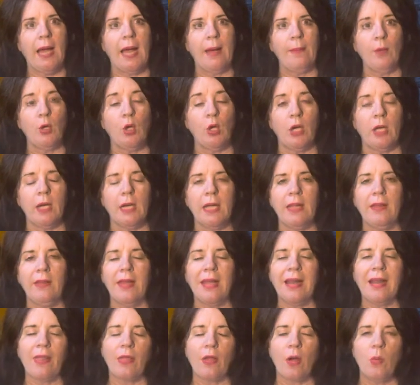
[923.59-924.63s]
I'm good. And
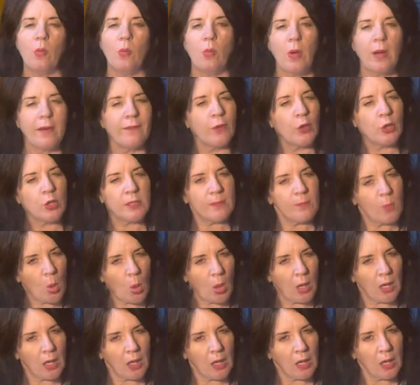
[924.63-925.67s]
then I thought, well, what if there's
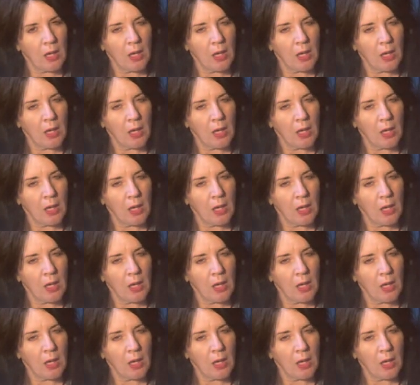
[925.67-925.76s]
more?